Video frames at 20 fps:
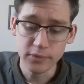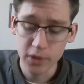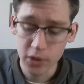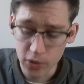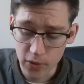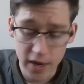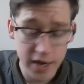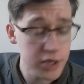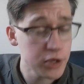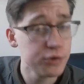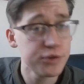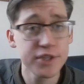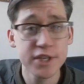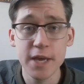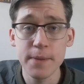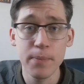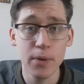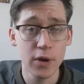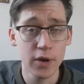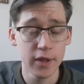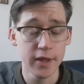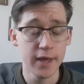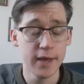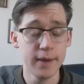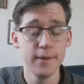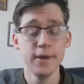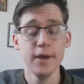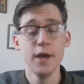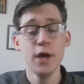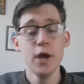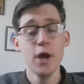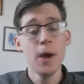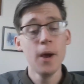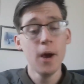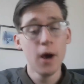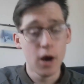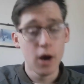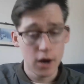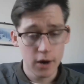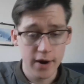Great. You skip all of that.
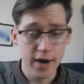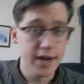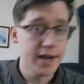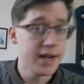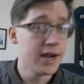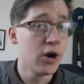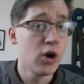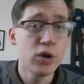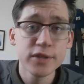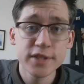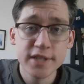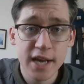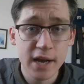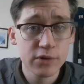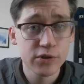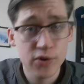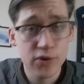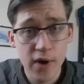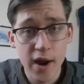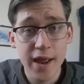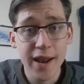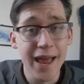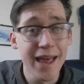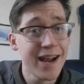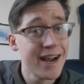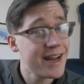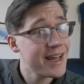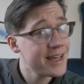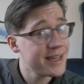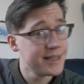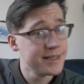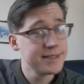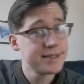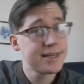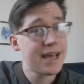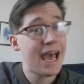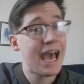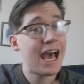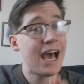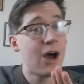All right, it all sounds great, and it is.
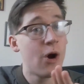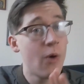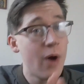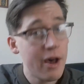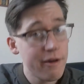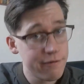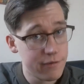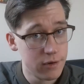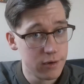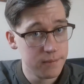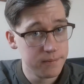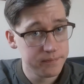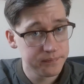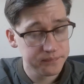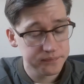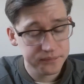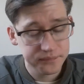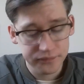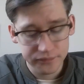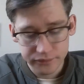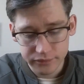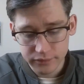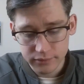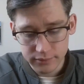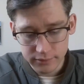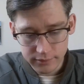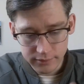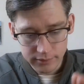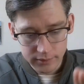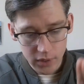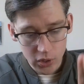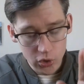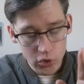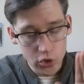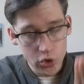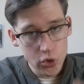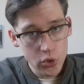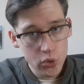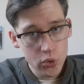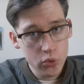However,
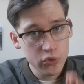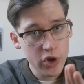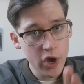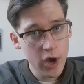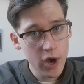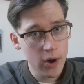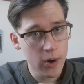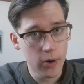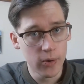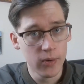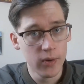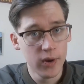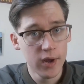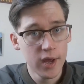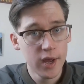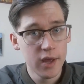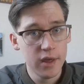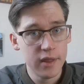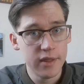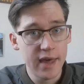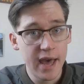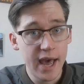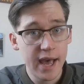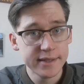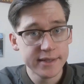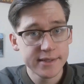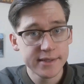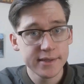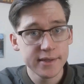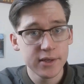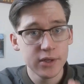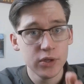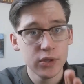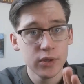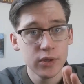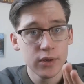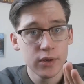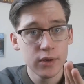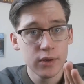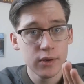you know that
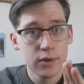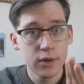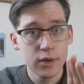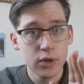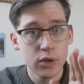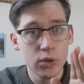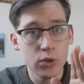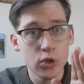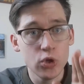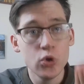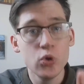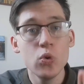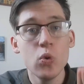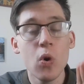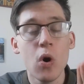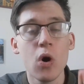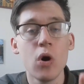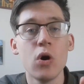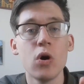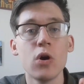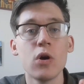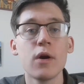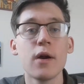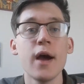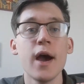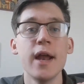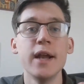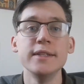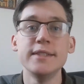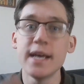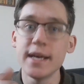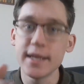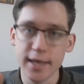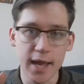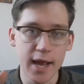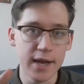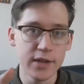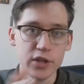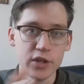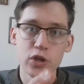you are at a
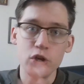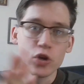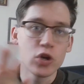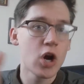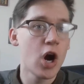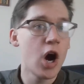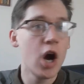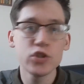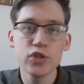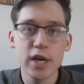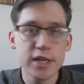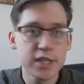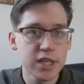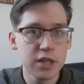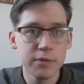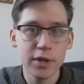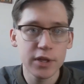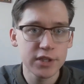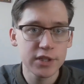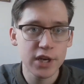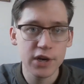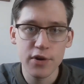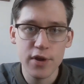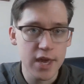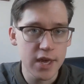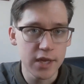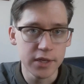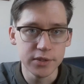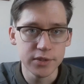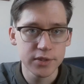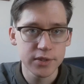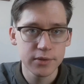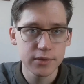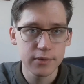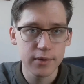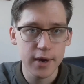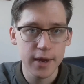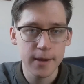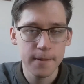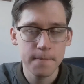deadline. Your contract in the military ends,
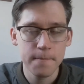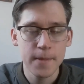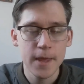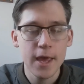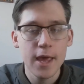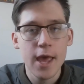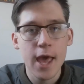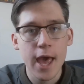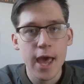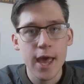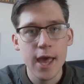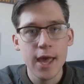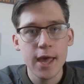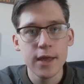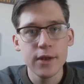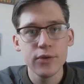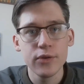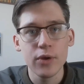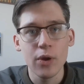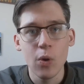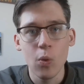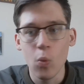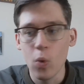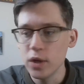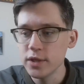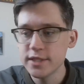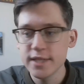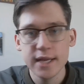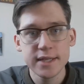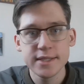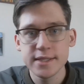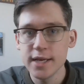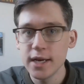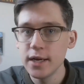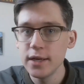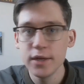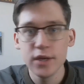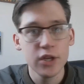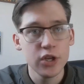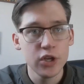right? And once that's
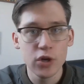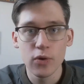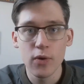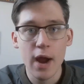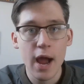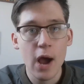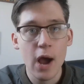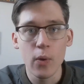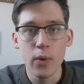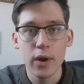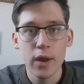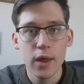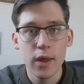done, you're out.